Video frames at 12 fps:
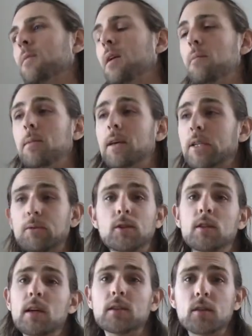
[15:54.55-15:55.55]
Maybe that's what
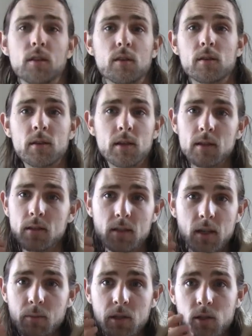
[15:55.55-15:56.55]
2013, sent
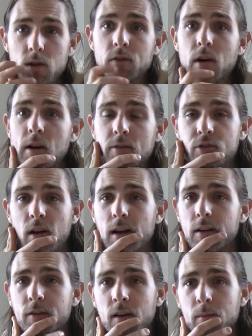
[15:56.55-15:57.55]
sending me so far off
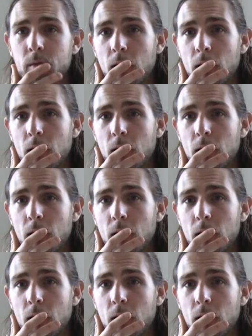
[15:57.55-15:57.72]
track to find,